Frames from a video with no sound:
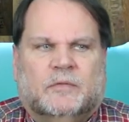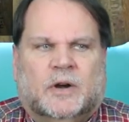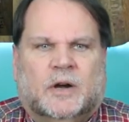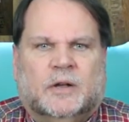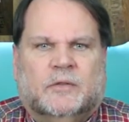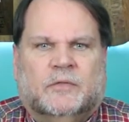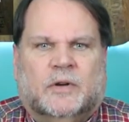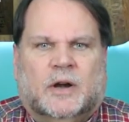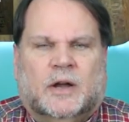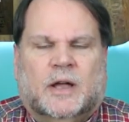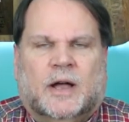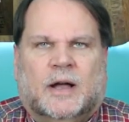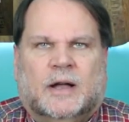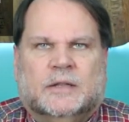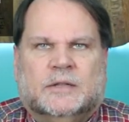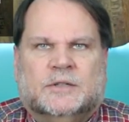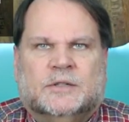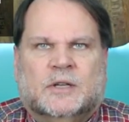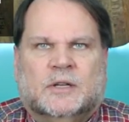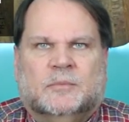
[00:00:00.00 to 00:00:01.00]
very, very
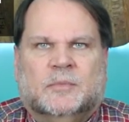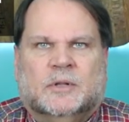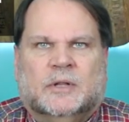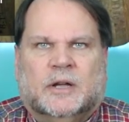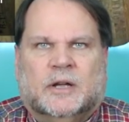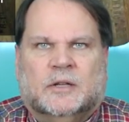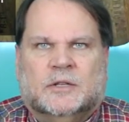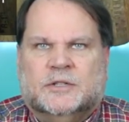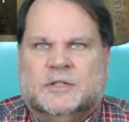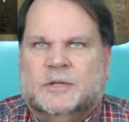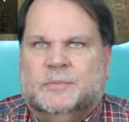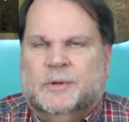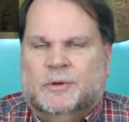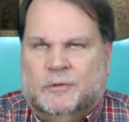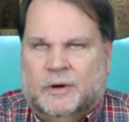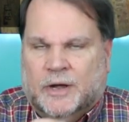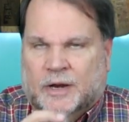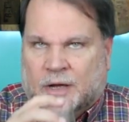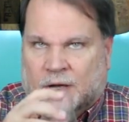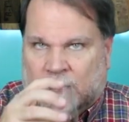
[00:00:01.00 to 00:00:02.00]
hot cinnamon, like a cinnamon
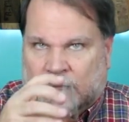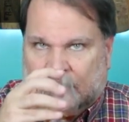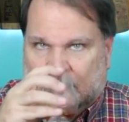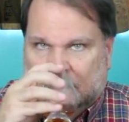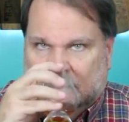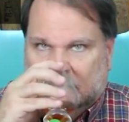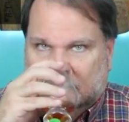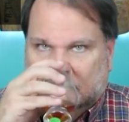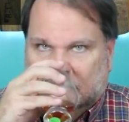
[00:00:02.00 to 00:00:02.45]
red hot.